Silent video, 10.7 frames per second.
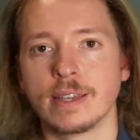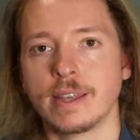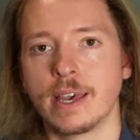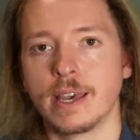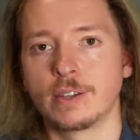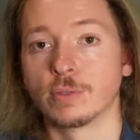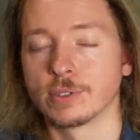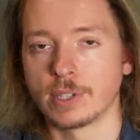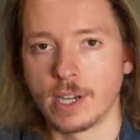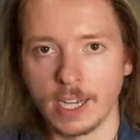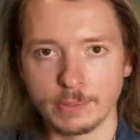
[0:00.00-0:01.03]
And then over
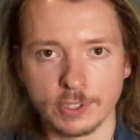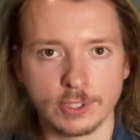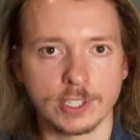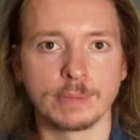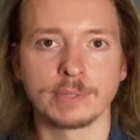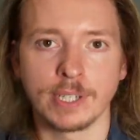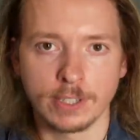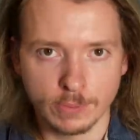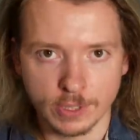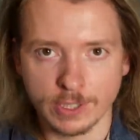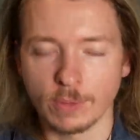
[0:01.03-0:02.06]
time, you just keep telling
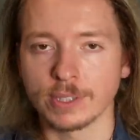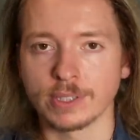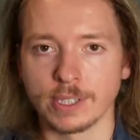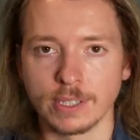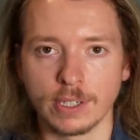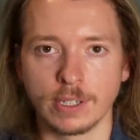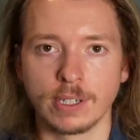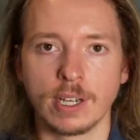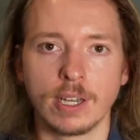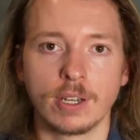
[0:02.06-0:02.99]
them what they want to hear,